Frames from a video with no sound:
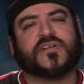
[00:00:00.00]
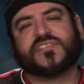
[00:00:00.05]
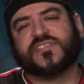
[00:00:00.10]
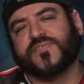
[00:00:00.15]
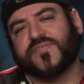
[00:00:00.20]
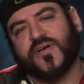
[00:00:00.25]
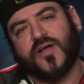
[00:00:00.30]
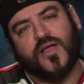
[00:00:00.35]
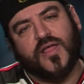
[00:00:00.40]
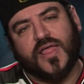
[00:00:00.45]

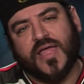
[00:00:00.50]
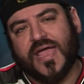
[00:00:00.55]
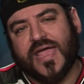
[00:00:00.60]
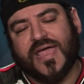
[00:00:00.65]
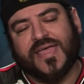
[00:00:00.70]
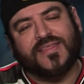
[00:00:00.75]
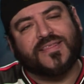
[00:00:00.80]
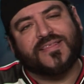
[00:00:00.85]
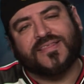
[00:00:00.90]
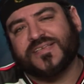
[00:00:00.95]
First of all,
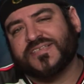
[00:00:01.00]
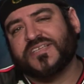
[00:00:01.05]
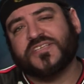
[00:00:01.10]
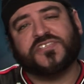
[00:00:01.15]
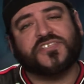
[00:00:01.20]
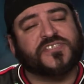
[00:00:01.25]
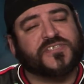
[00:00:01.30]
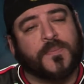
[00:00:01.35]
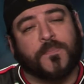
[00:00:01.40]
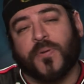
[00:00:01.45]
and this
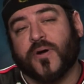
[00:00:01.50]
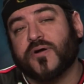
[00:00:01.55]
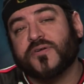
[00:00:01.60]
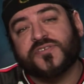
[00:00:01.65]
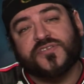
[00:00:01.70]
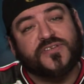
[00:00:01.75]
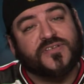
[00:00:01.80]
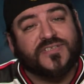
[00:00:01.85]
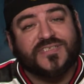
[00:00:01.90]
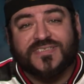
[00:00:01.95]
is just a
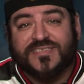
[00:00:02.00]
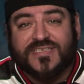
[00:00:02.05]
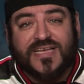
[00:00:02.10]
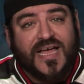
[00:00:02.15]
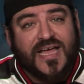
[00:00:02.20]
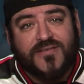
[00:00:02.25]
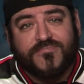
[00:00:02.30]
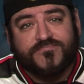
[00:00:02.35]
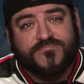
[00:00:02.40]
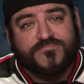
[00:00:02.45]
personal
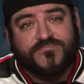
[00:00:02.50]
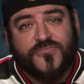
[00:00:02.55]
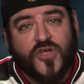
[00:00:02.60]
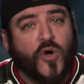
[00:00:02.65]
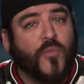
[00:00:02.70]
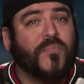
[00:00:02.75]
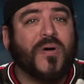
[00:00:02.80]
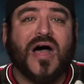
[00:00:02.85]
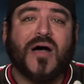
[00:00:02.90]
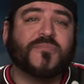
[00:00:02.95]
aside,
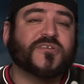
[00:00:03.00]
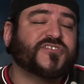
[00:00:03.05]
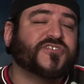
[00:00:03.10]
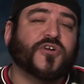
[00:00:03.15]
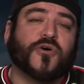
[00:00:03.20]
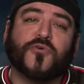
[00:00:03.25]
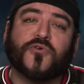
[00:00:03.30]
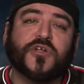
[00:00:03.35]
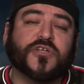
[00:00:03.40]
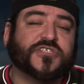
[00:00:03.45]

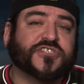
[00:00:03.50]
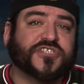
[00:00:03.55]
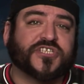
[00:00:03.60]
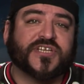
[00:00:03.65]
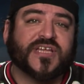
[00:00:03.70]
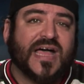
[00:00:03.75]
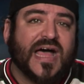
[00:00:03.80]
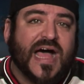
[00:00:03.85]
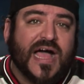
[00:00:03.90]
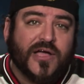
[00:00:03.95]
Obama's no real
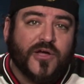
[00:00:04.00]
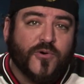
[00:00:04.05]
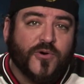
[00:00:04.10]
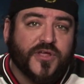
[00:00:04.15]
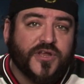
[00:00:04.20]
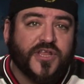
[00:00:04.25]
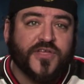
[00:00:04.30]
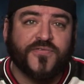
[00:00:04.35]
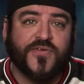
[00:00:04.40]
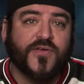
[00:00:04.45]

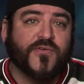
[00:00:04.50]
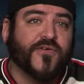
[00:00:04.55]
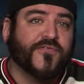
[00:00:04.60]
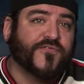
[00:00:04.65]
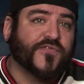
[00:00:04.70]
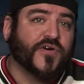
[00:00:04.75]
Chicagoan if he